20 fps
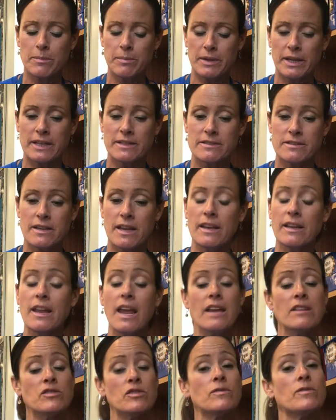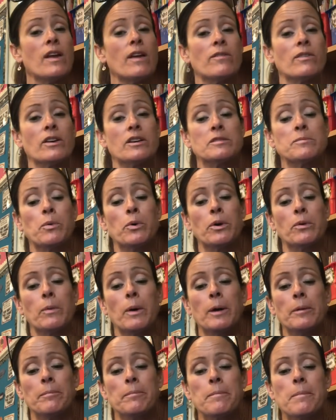place, in case you've never explored
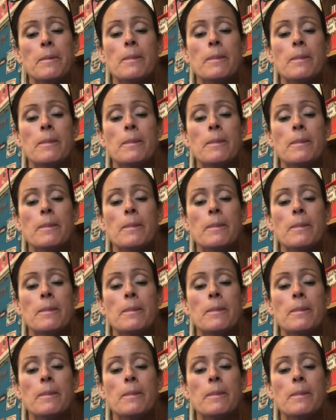one.